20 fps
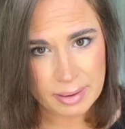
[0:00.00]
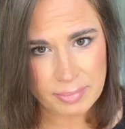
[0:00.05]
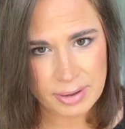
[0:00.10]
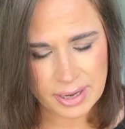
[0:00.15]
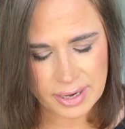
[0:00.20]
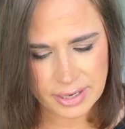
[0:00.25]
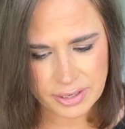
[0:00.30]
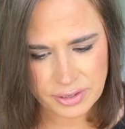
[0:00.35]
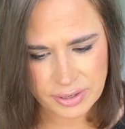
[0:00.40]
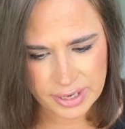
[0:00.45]

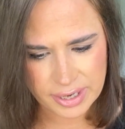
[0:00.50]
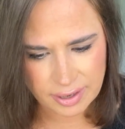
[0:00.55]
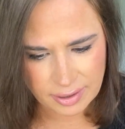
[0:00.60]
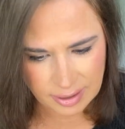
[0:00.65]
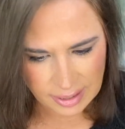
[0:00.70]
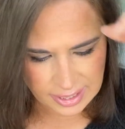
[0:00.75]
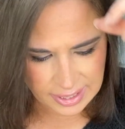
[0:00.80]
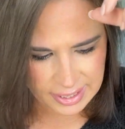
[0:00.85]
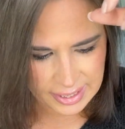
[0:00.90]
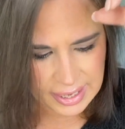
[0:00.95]
behind your
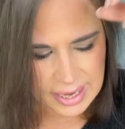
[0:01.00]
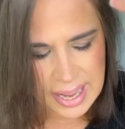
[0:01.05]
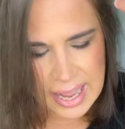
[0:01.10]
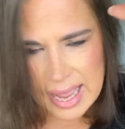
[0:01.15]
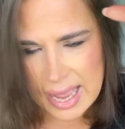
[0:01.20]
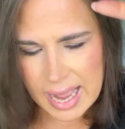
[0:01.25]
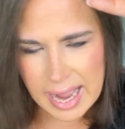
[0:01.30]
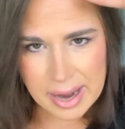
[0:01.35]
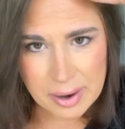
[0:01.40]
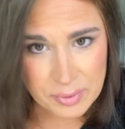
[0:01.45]
hairline,
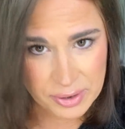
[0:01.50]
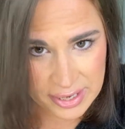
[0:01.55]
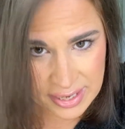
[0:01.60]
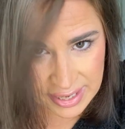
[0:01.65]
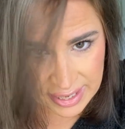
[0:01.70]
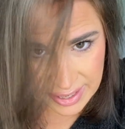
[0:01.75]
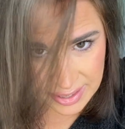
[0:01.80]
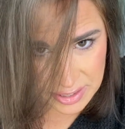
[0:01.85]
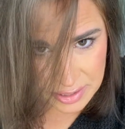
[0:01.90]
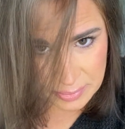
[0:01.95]
I would
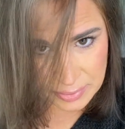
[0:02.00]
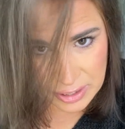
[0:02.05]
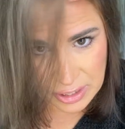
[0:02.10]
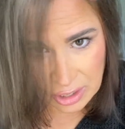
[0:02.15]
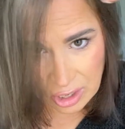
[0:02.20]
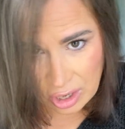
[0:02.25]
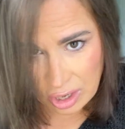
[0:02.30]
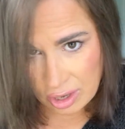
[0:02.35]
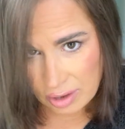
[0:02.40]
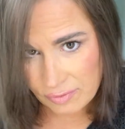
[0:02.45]
need to
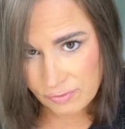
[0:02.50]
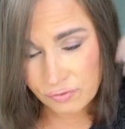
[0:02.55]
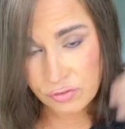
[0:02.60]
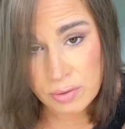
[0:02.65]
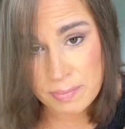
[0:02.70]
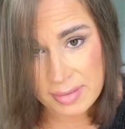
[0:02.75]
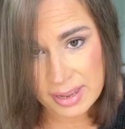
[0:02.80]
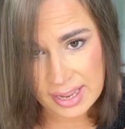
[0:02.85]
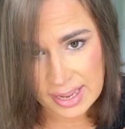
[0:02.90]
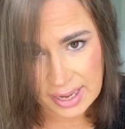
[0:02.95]
put for
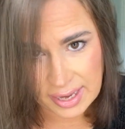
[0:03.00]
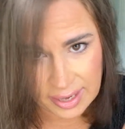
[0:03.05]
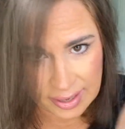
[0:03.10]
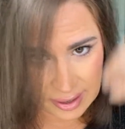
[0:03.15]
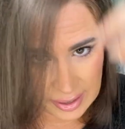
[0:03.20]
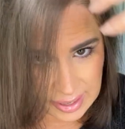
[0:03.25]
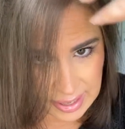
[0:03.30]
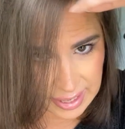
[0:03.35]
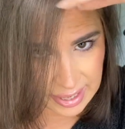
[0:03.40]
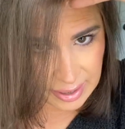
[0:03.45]
me,
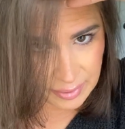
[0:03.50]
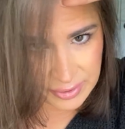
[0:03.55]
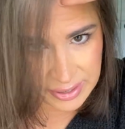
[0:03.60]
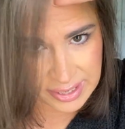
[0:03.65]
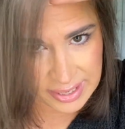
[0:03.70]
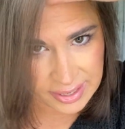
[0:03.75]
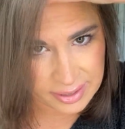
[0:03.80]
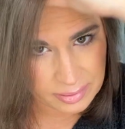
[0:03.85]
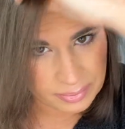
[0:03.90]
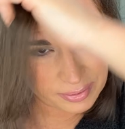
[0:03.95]
I would
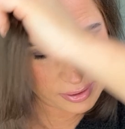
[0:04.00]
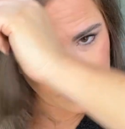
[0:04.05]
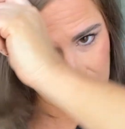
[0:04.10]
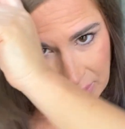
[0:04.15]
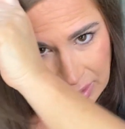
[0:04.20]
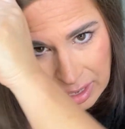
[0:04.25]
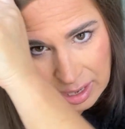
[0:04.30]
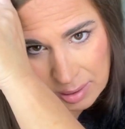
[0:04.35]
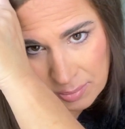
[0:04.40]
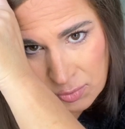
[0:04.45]
need to put a
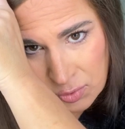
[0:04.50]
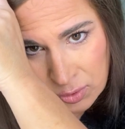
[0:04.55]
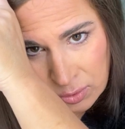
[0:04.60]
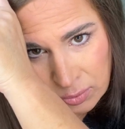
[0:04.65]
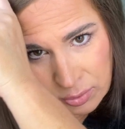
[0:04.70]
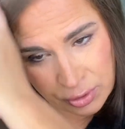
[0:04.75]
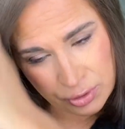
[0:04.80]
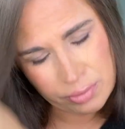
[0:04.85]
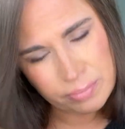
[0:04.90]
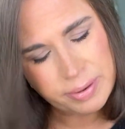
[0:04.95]
lot more
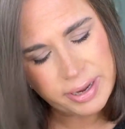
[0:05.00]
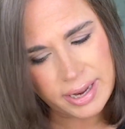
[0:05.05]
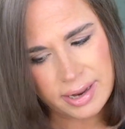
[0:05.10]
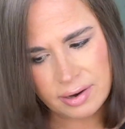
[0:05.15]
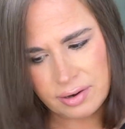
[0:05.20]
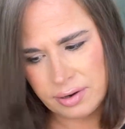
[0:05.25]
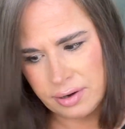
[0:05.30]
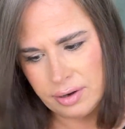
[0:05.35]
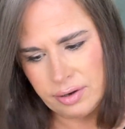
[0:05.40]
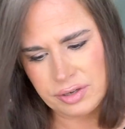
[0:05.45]
root
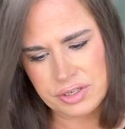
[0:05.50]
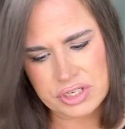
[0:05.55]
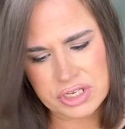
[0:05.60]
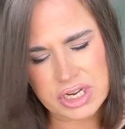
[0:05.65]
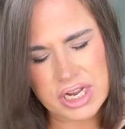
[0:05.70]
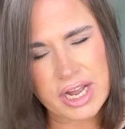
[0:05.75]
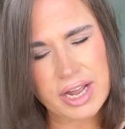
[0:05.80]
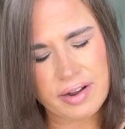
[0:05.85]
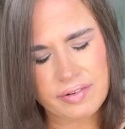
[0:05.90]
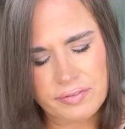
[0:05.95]
powder to
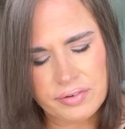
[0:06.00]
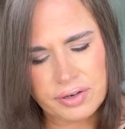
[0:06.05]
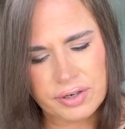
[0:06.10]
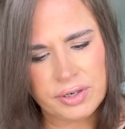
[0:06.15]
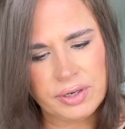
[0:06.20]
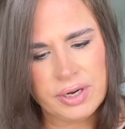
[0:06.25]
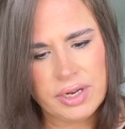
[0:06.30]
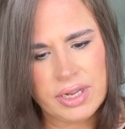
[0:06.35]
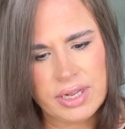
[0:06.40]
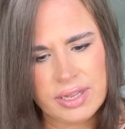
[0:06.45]

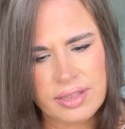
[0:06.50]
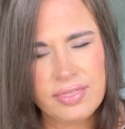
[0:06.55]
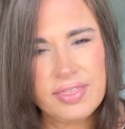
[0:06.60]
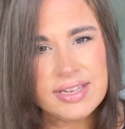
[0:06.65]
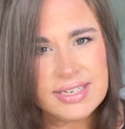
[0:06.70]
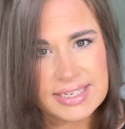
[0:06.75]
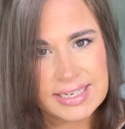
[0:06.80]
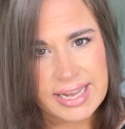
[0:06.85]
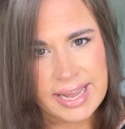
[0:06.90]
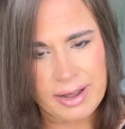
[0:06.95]
cover the
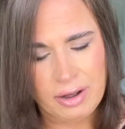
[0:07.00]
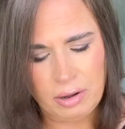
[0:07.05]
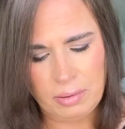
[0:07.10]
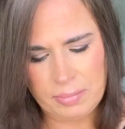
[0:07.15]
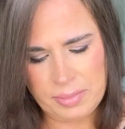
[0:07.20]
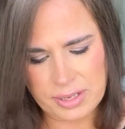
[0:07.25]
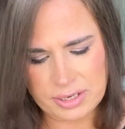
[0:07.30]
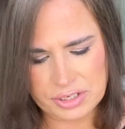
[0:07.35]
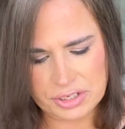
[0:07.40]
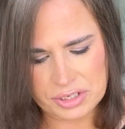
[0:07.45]
scalp
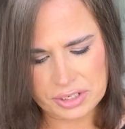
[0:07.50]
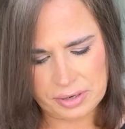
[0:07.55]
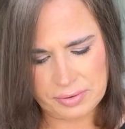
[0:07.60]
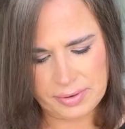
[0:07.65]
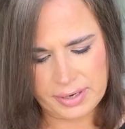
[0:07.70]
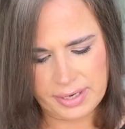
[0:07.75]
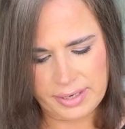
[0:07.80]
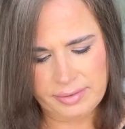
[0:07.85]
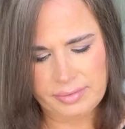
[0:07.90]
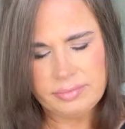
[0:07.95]
that's
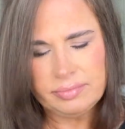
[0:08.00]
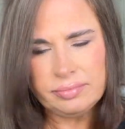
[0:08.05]
showing.